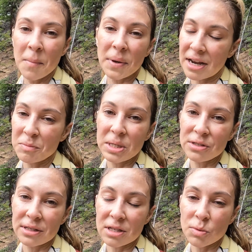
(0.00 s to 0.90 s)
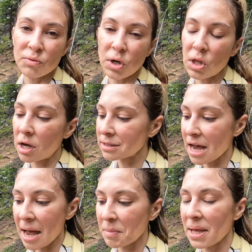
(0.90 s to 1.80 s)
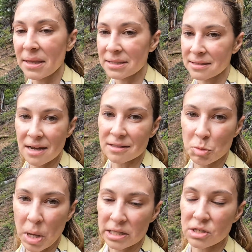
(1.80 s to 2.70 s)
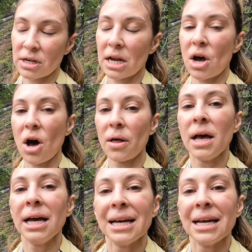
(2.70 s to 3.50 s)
but I've been using this one for a long time. This is not sponsored at all.